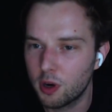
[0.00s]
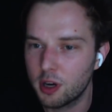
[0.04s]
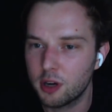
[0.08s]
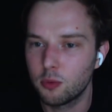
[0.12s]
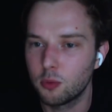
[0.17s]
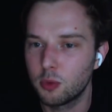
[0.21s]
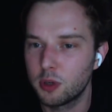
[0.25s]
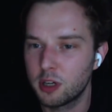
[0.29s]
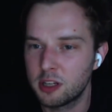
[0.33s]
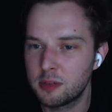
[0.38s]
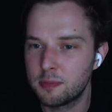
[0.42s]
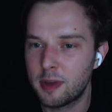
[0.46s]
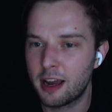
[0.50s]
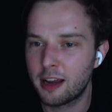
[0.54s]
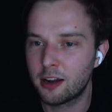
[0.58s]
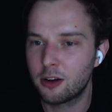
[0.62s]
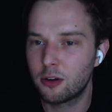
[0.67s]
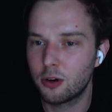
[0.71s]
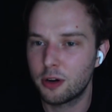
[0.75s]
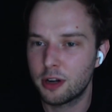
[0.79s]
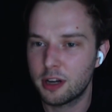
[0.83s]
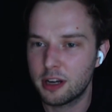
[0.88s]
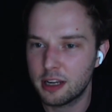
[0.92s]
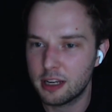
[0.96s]
What does
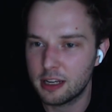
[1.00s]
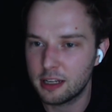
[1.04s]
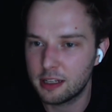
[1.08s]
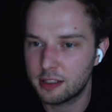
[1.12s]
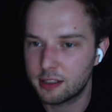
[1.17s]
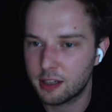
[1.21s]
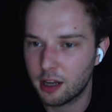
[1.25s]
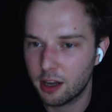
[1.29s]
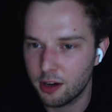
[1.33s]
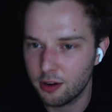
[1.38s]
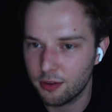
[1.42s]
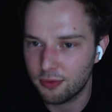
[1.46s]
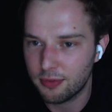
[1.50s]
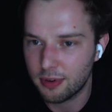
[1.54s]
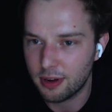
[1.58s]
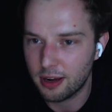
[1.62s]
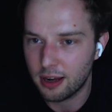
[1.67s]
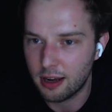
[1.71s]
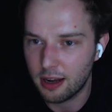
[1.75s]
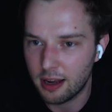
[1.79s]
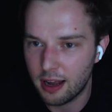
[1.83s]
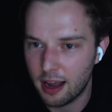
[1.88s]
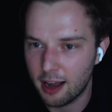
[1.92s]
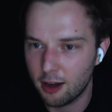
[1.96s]
Bancor need kind
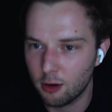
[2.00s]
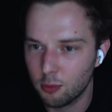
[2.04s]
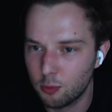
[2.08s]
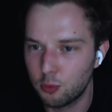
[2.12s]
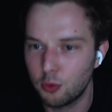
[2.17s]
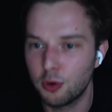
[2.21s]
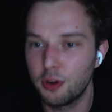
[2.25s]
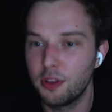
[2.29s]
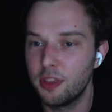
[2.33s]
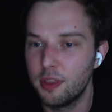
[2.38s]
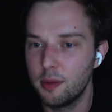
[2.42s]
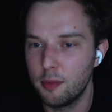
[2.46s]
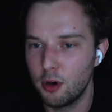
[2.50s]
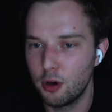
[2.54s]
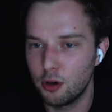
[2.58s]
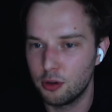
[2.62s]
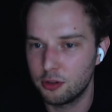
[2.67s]
of help with